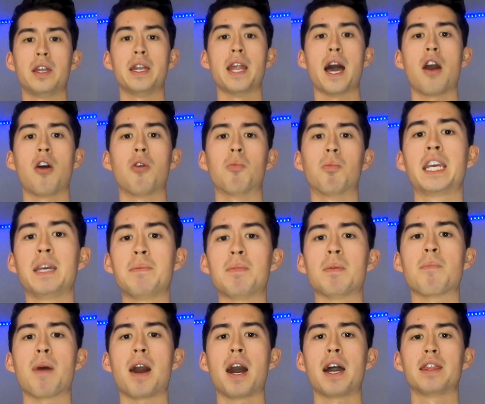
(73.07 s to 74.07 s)
Now, keep
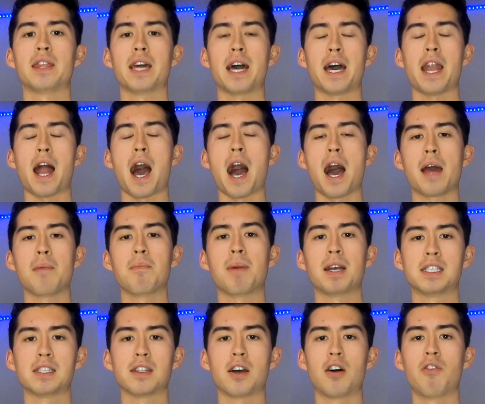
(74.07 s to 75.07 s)
in mind that I'm
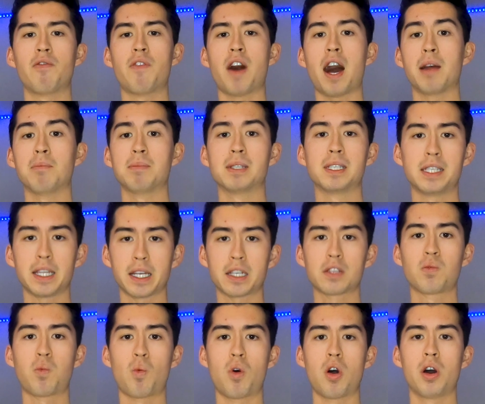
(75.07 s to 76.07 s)

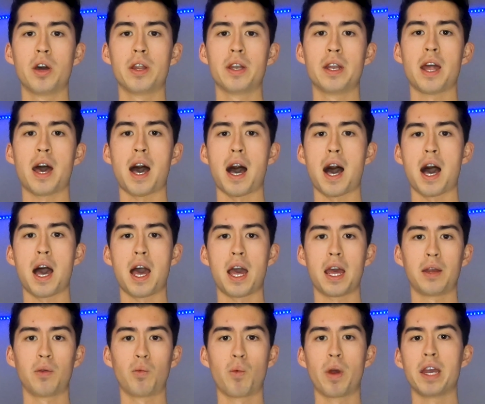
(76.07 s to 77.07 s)
6'1",
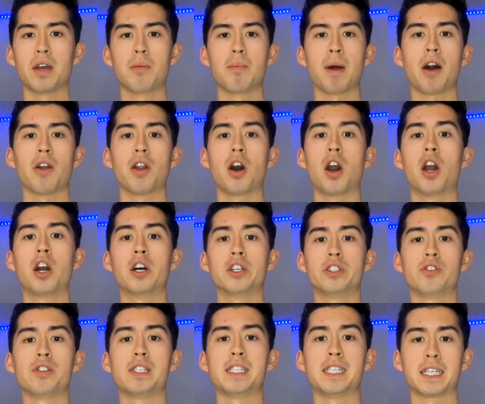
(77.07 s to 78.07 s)
I weigh about
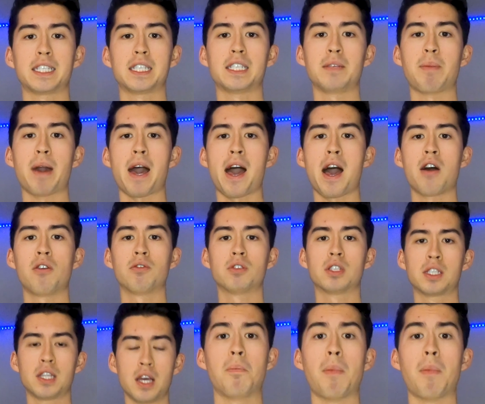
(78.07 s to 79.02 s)
160 pounds.